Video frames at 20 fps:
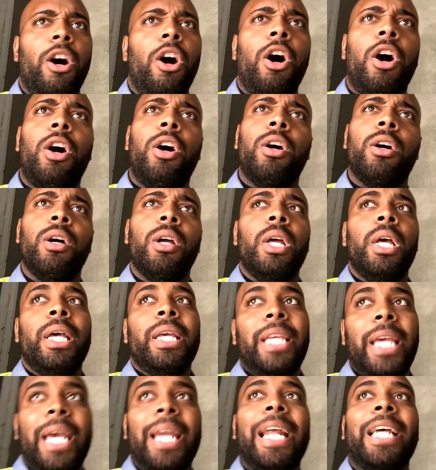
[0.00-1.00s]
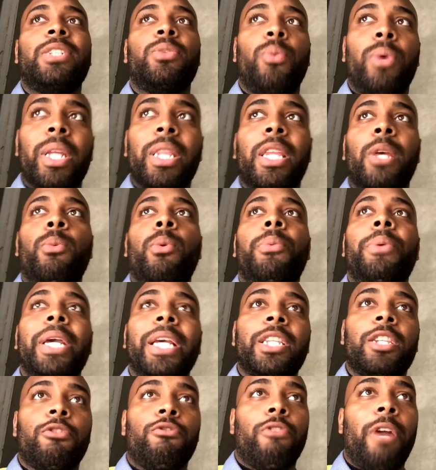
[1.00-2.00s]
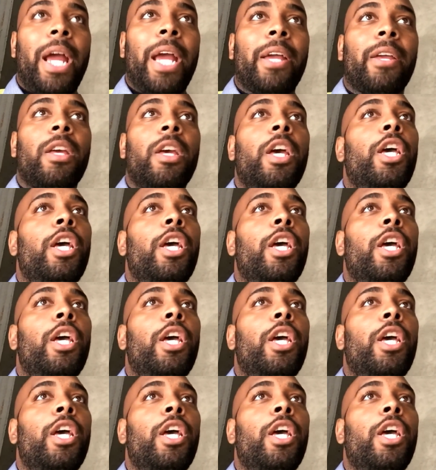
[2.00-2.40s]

Oh, yeah, that's one thing. When we hit the rec,